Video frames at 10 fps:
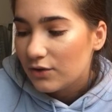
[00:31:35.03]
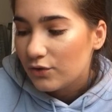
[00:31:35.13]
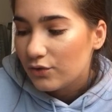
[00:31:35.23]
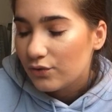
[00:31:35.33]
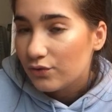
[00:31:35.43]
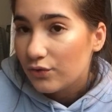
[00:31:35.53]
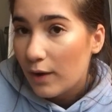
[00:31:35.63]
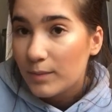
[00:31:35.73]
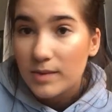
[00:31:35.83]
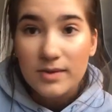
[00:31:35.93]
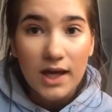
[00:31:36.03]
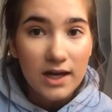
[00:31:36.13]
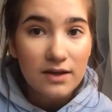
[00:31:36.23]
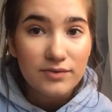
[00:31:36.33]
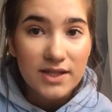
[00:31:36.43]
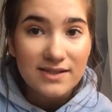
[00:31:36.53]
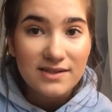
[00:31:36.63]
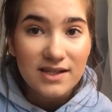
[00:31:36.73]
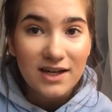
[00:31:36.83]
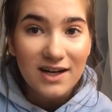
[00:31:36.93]
from the beginning of this
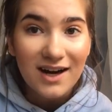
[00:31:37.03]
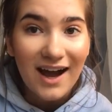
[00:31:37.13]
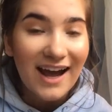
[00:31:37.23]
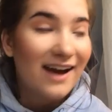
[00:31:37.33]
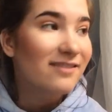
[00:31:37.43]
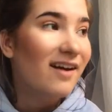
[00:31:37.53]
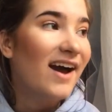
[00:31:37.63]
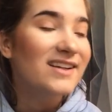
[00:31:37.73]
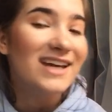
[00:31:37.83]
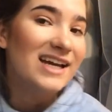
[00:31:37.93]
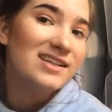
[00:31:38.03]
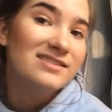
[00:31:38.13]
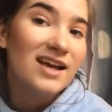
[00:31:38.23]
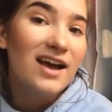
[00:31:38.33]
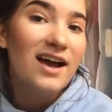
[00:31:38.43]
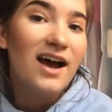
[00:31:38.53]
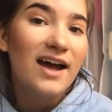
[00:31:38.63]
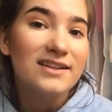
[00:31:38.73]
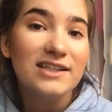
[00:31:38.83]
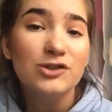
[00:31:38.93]
year, I have had gigs
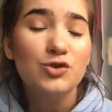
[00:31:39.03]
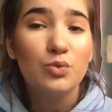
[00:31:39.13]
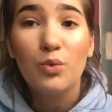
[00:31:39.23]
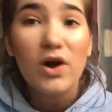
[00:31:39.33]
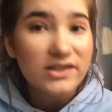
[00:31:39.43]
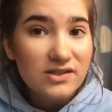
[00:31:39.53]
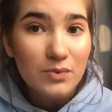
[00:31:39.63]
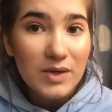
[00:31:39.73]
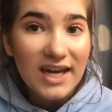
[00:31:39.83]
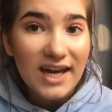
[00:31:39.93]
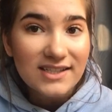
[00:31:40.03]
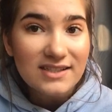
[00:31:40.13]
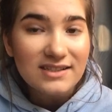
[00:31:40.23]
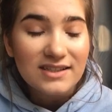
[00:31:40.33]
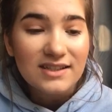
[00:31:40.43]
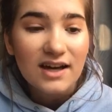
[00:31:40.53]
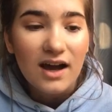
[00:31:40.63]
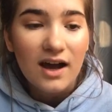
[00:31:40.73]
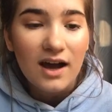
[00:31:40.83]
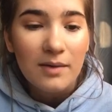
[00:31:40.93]
at least once a weekend,
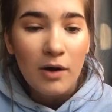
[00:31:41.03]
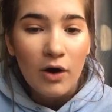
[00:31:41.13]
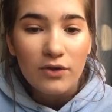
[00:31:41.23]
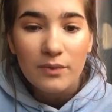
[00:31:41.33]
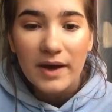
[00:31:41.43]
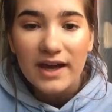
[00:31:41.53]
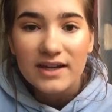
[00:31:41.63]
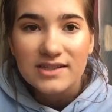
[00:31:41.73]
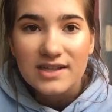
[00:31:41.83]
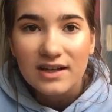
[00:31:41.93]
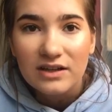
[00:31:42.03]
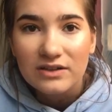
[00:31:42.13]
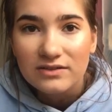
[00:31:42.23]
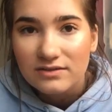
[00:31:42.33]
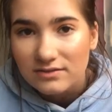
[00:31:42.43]
all the way until